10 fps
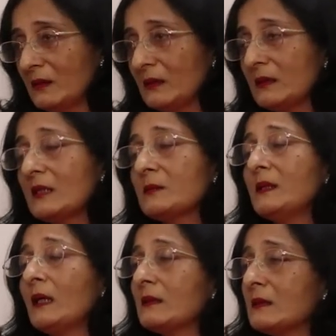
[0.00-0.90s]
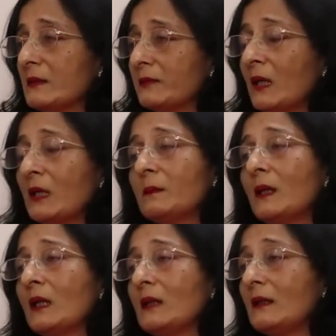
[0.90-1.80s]
It has been identified
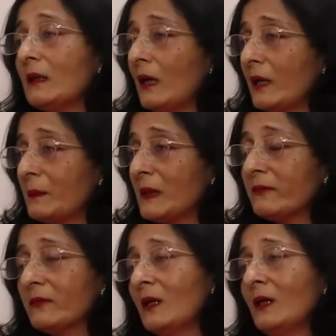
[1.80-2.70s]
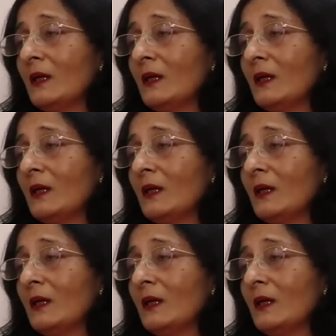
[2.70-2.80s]
by the IMF